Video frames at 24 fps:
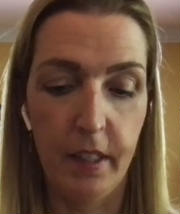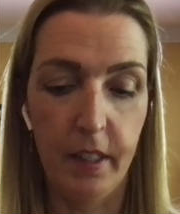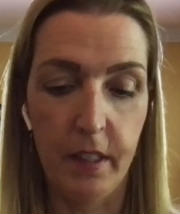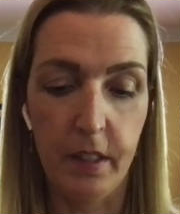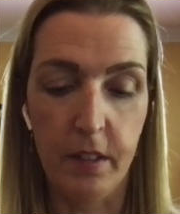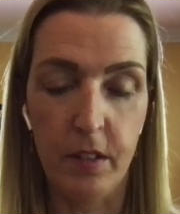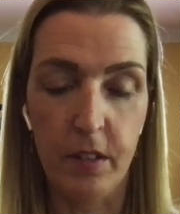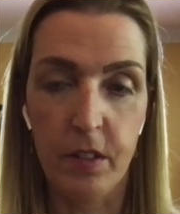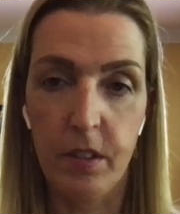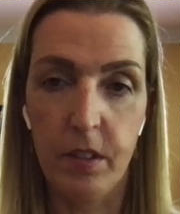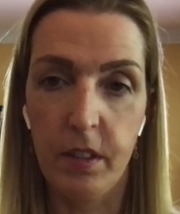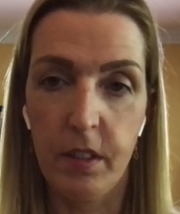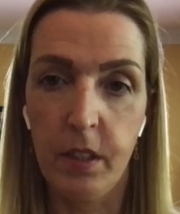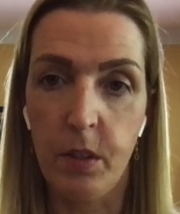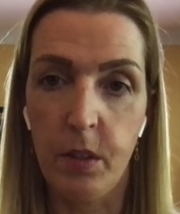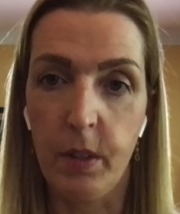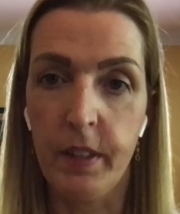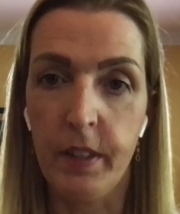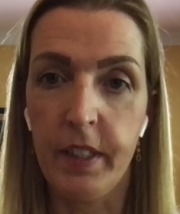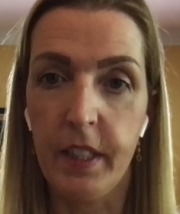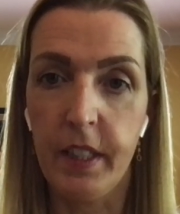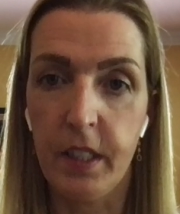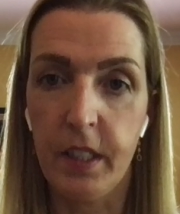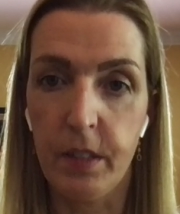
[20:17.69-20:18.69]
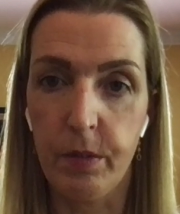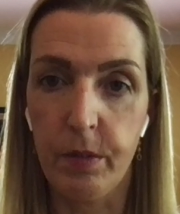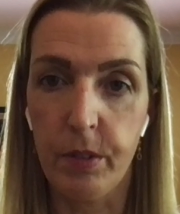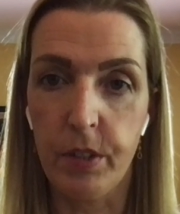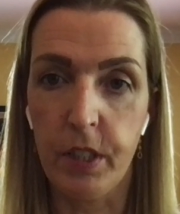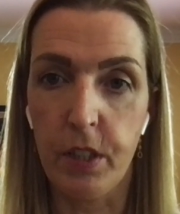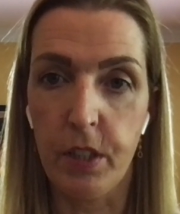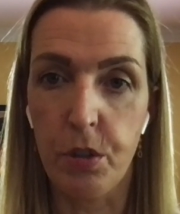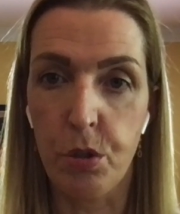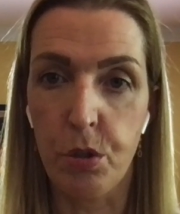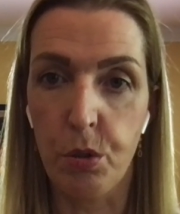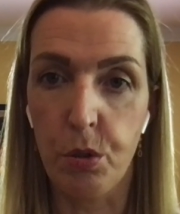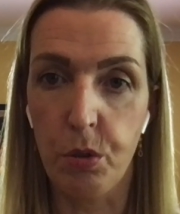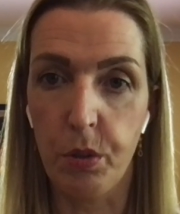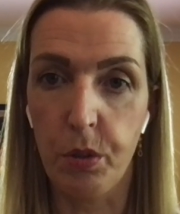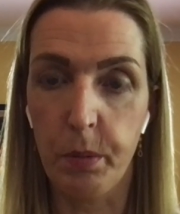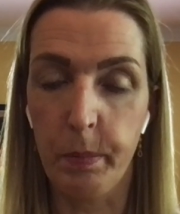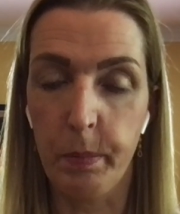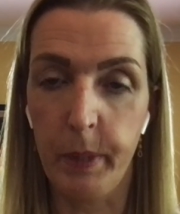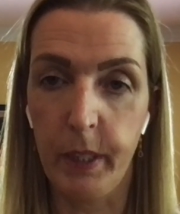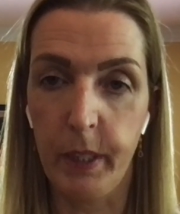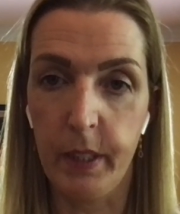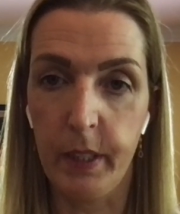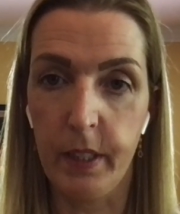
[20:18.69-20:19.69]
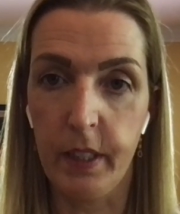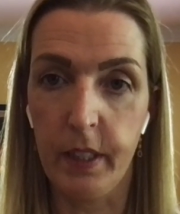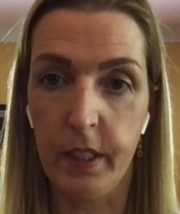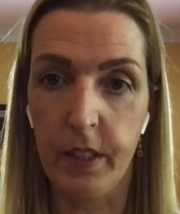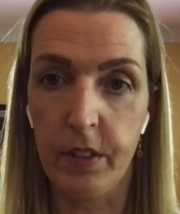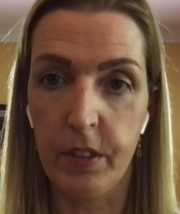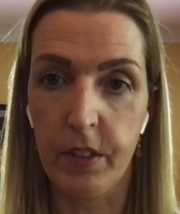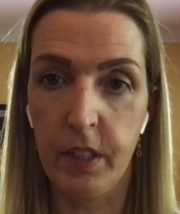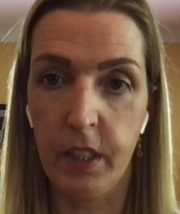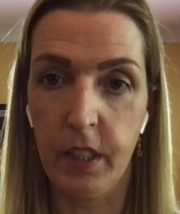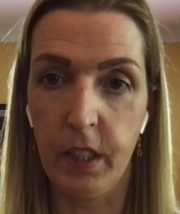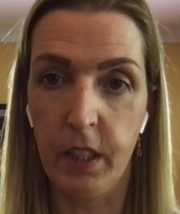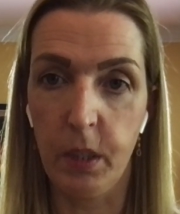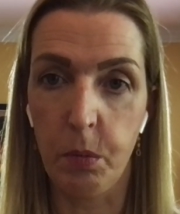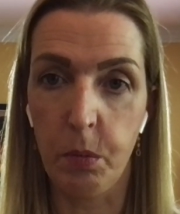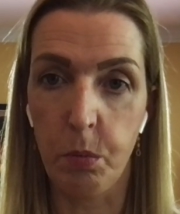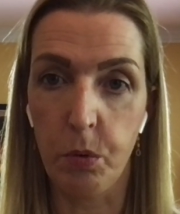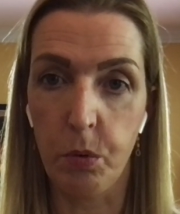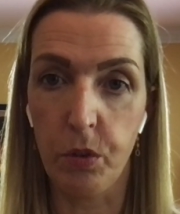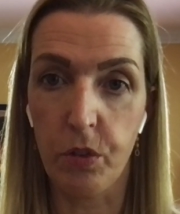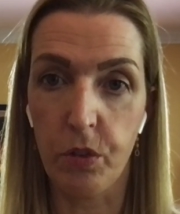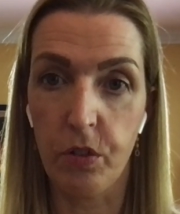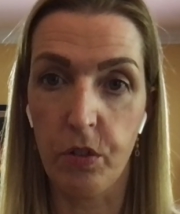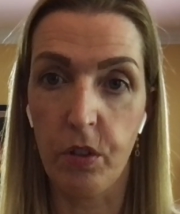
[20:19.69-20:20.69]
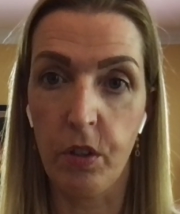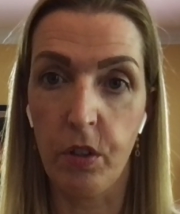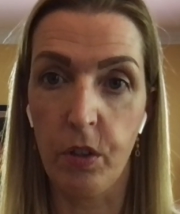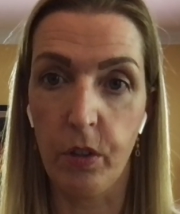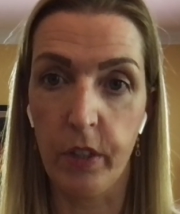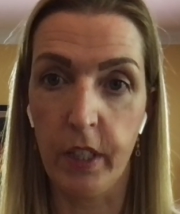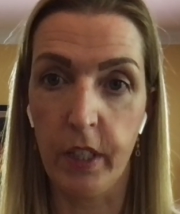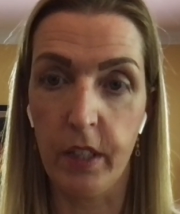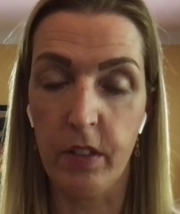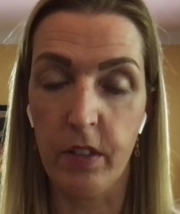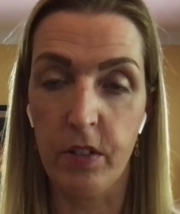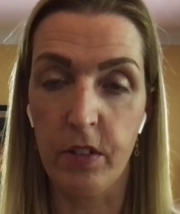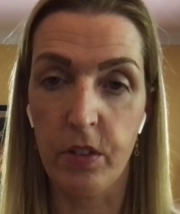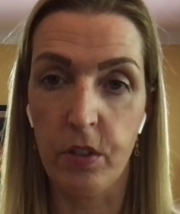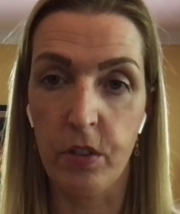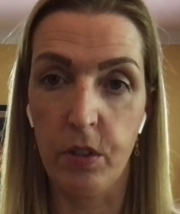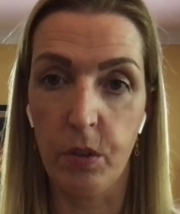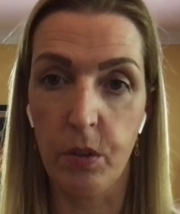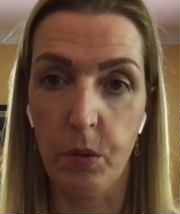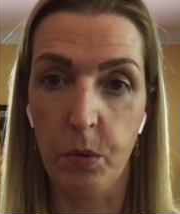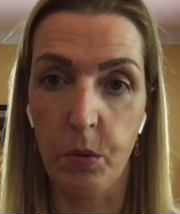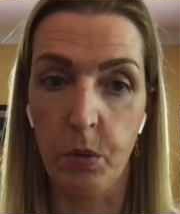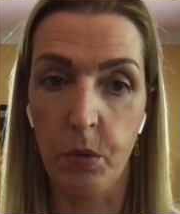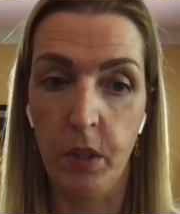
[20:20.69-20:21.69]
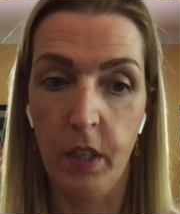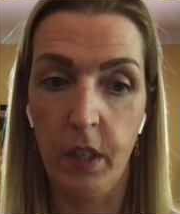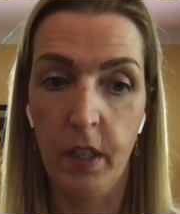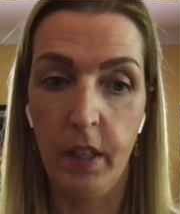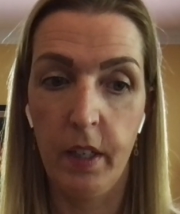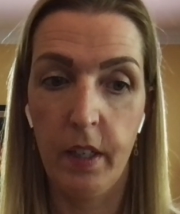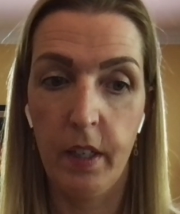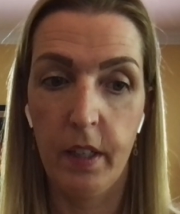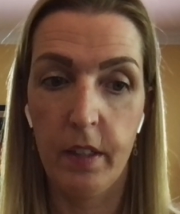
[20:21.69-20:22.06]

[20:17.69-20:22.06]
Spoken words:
And, at the end of it, he assured me that he would look into